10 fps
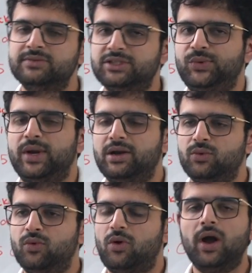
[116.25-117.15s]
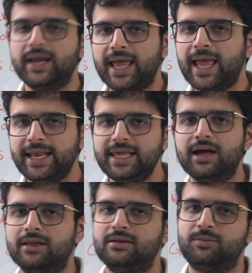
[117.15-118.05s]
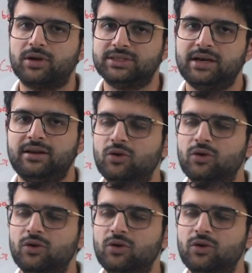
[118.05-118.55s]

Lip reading: which you can do on any other project.